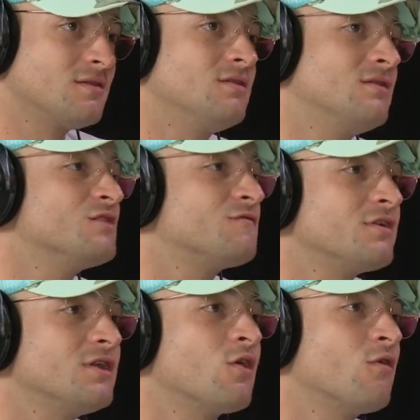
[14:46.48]
this
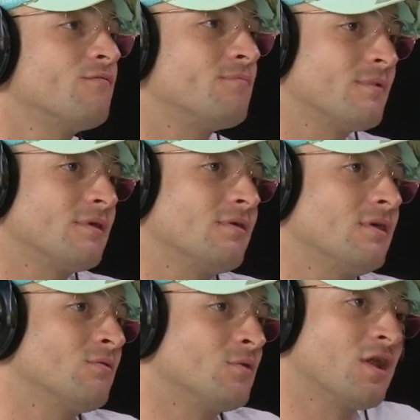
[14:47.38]
feeling of
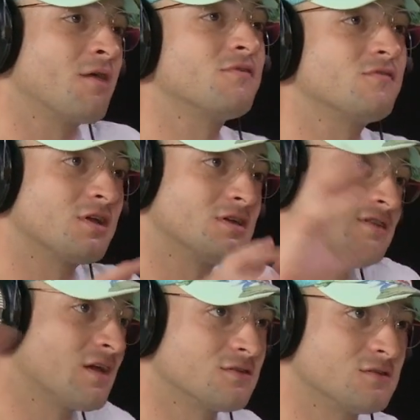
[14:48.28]
when everything is
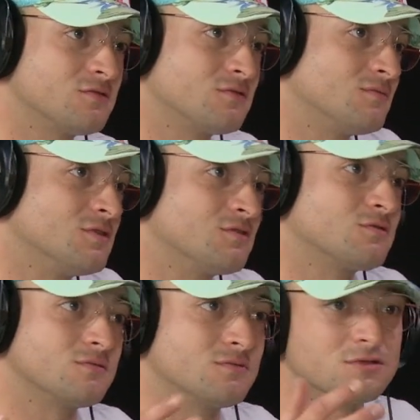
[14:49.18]
like this
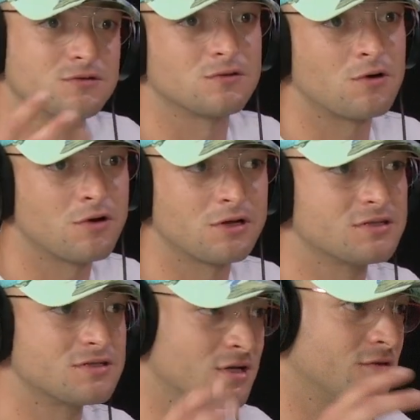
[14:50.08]
destroying
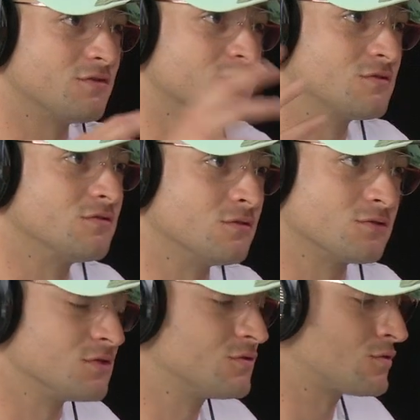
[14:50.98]
itself or
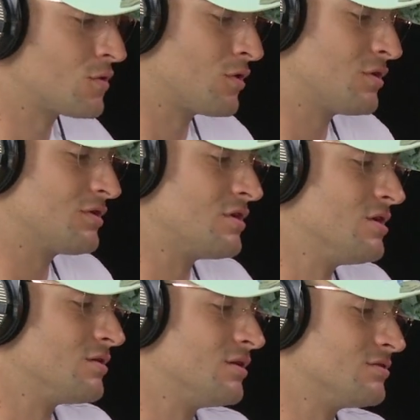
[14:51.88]
destroyed,
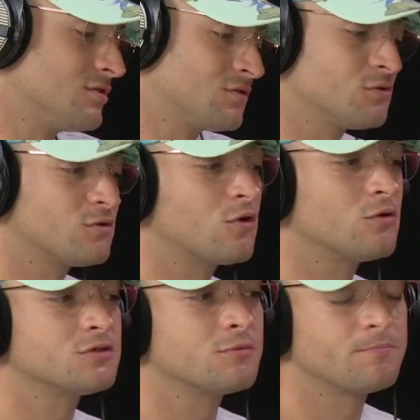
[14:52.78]
there's also
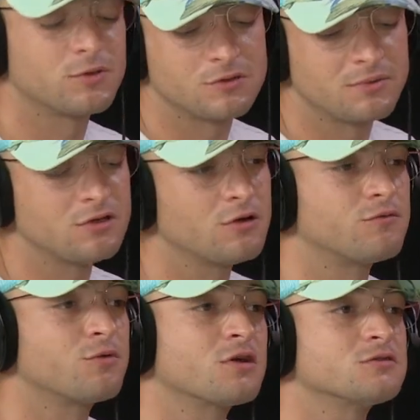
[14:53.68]
a possibility of
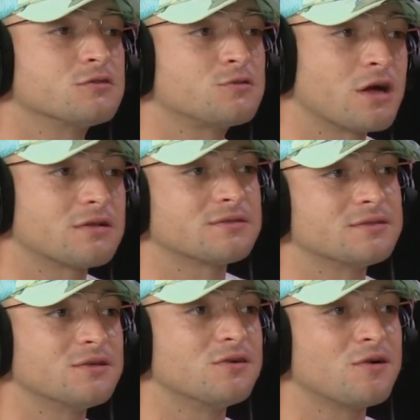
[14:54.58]
reconstruct,
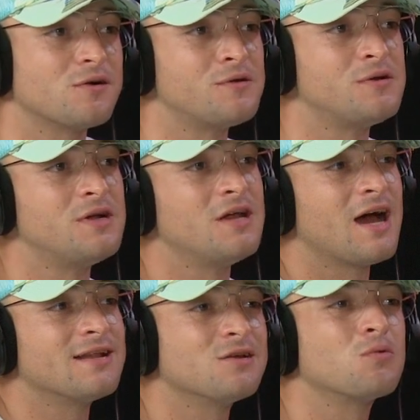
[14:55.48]

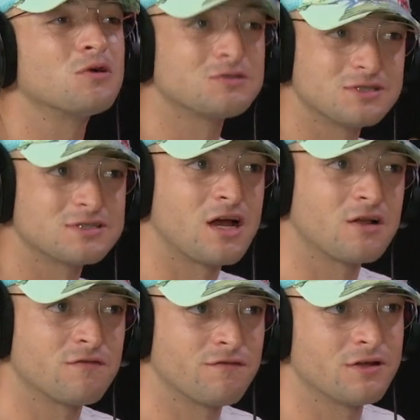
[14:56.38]
and there was this kind
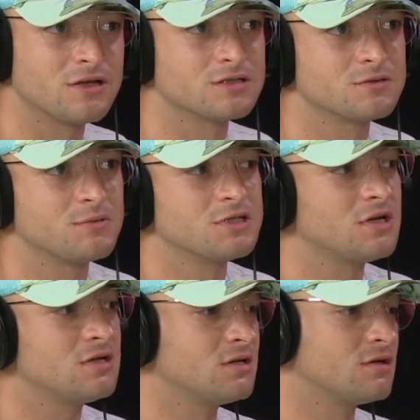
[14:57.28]
of feeling,
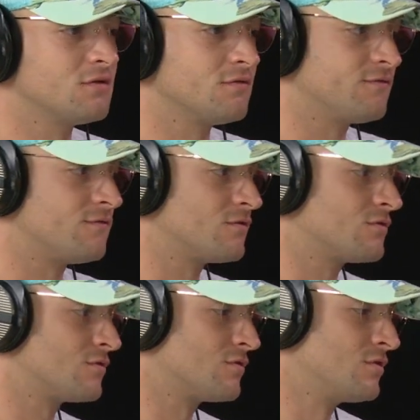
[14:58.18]
especially
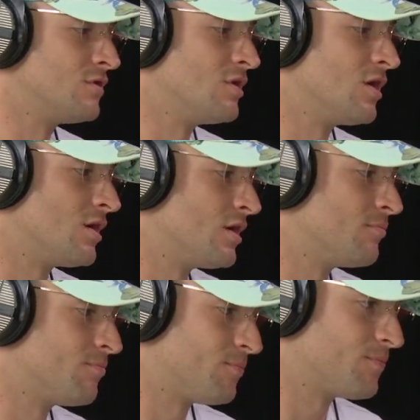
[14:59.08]
for uh,
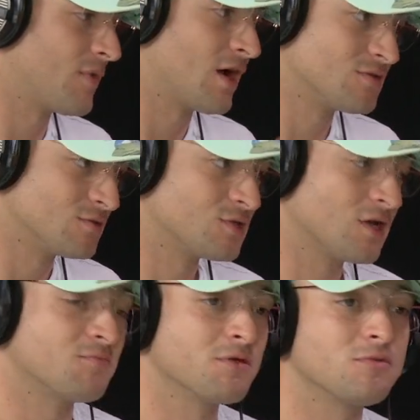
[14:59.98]
as you
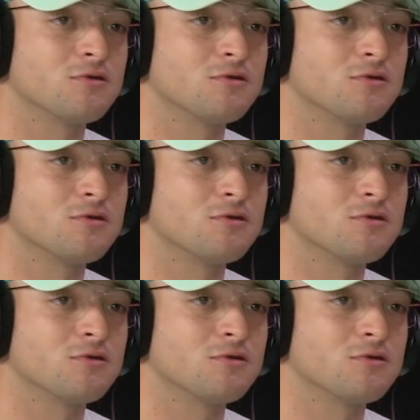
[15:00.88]
say, people